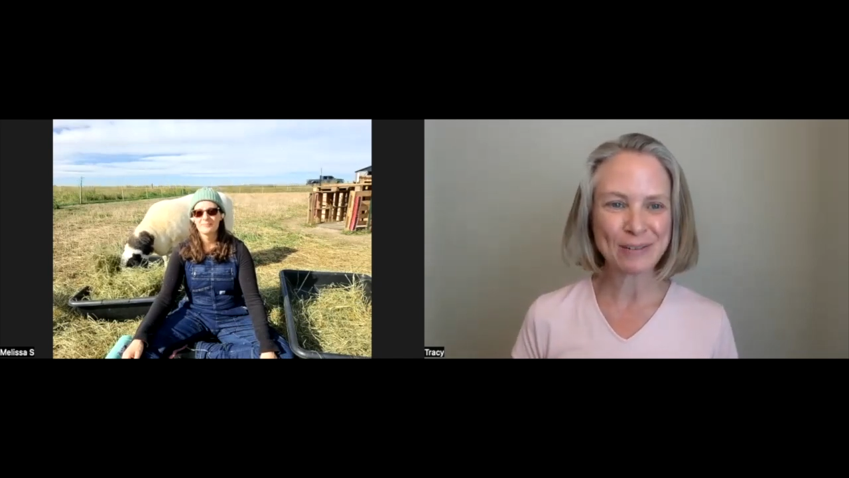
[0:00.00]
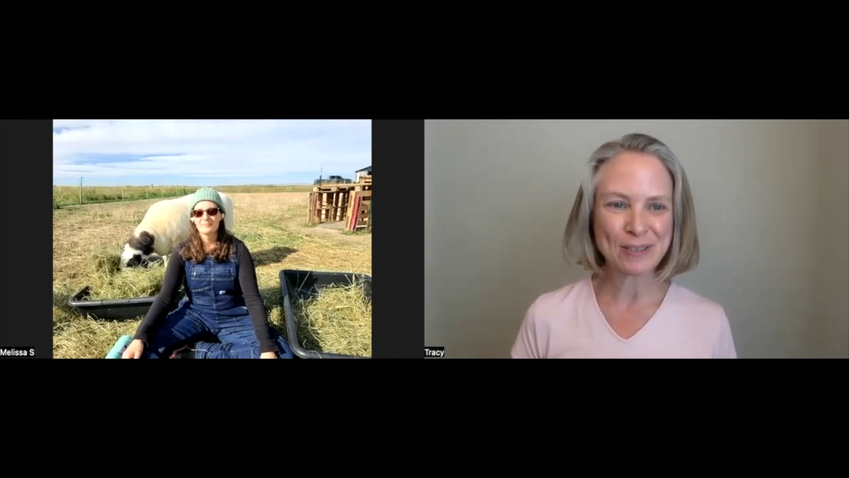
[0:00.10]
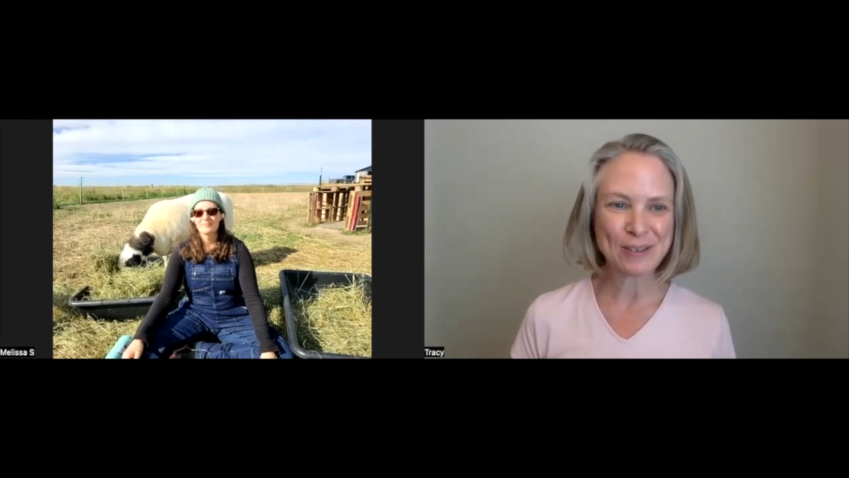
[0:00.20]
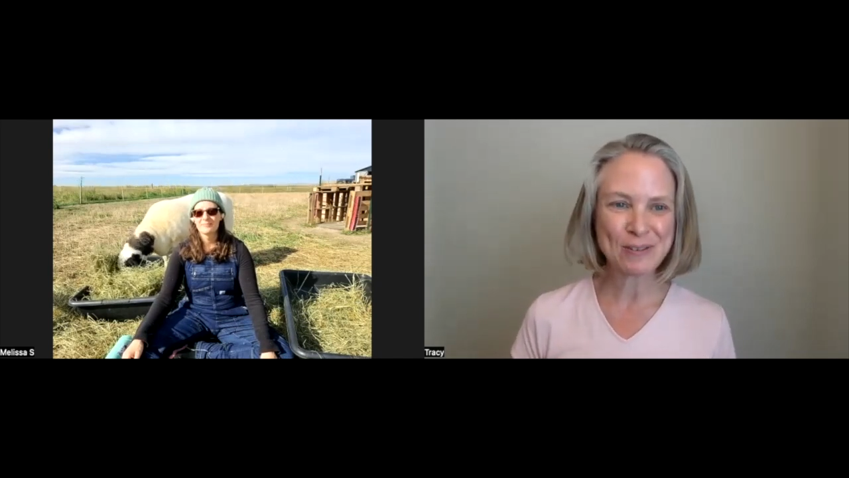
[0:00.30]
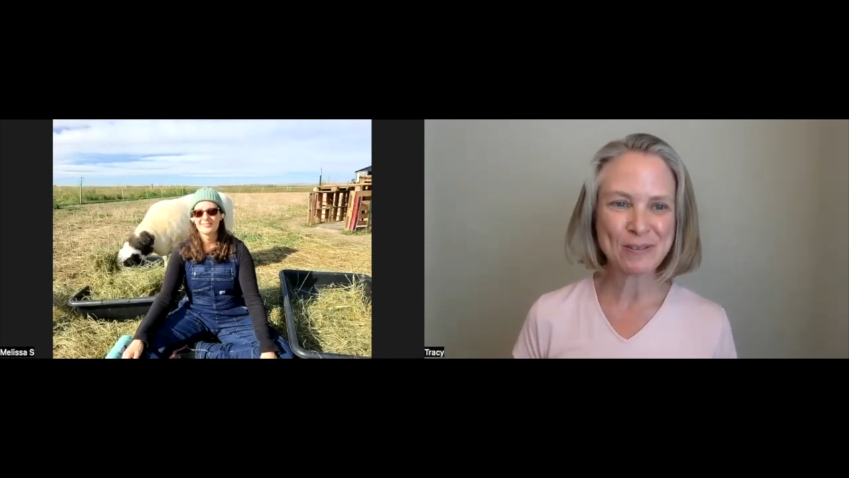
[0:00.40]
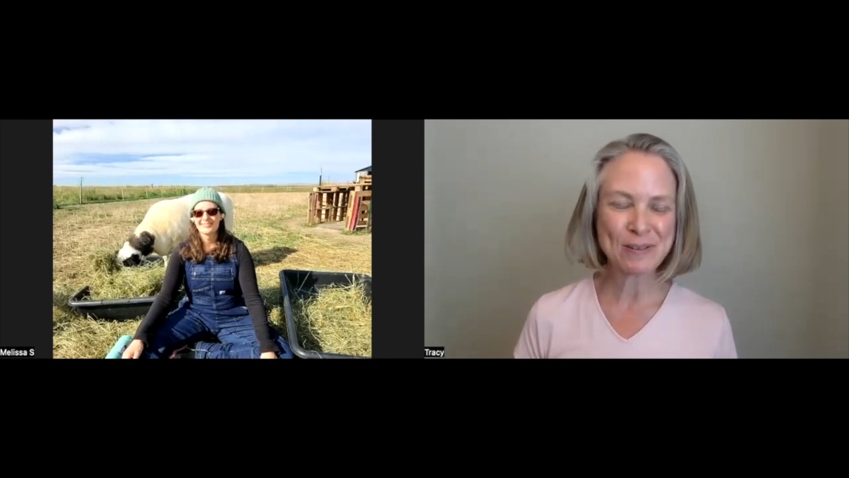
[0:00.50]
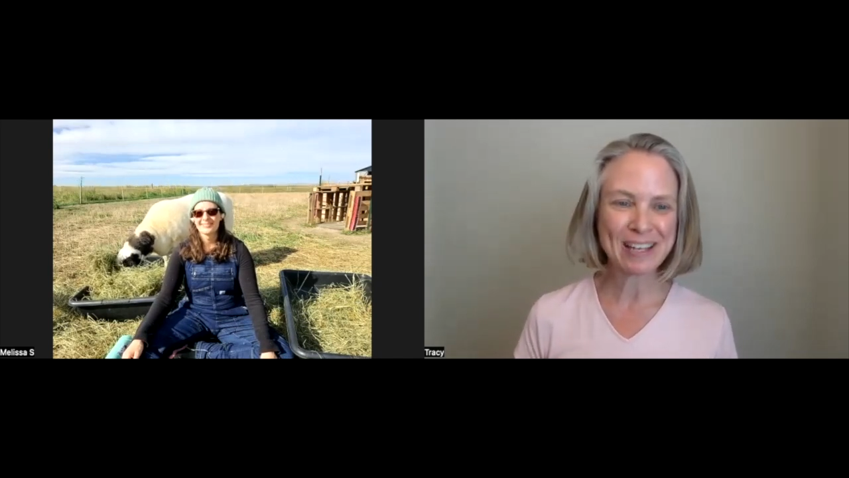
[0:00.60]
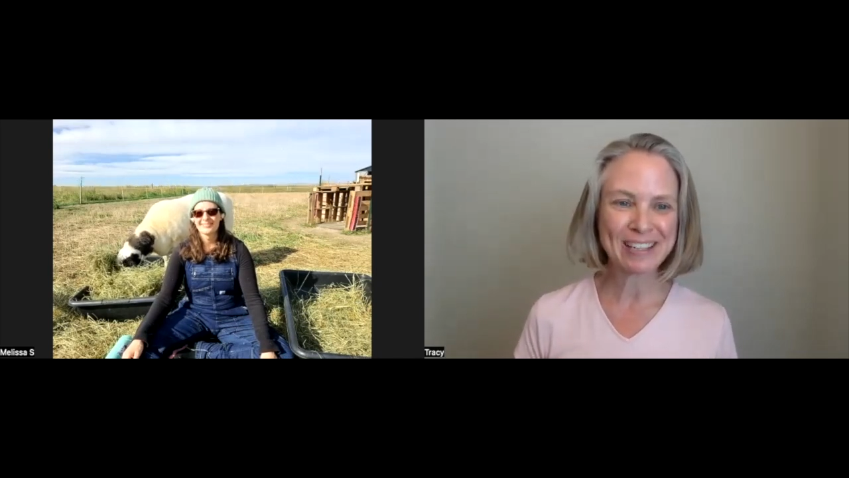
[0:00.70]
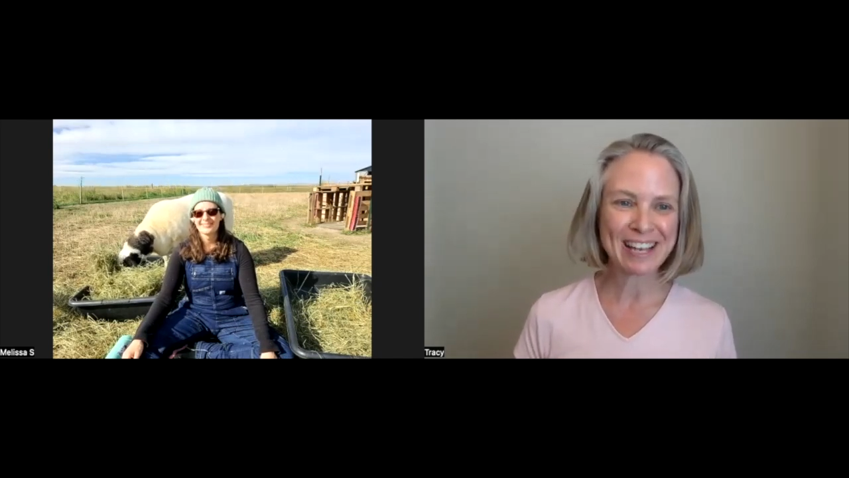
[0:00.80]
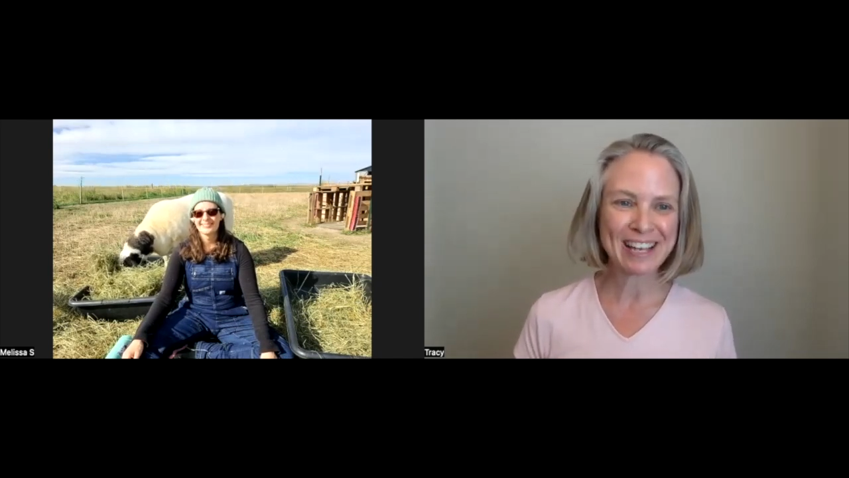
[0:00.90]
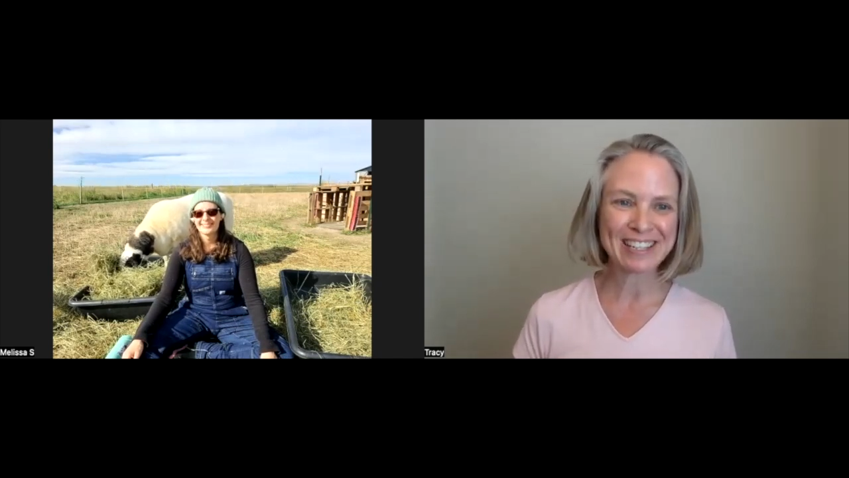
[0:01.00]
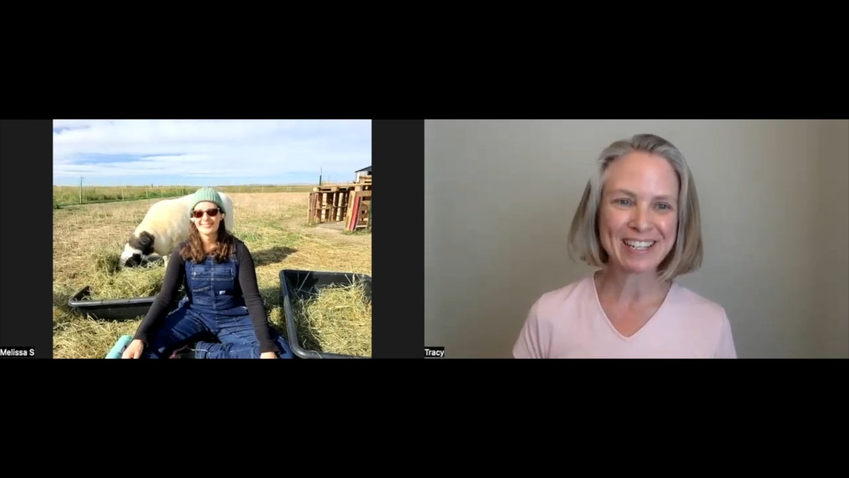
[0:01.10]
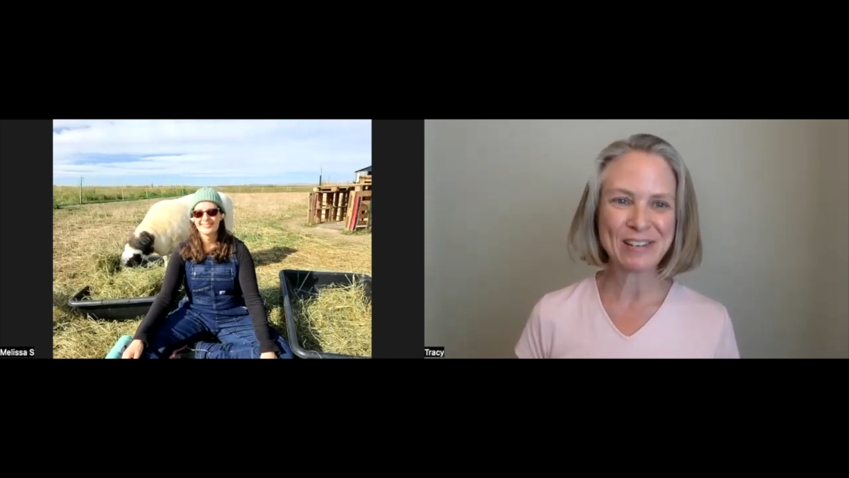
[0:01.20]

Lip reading: with you and to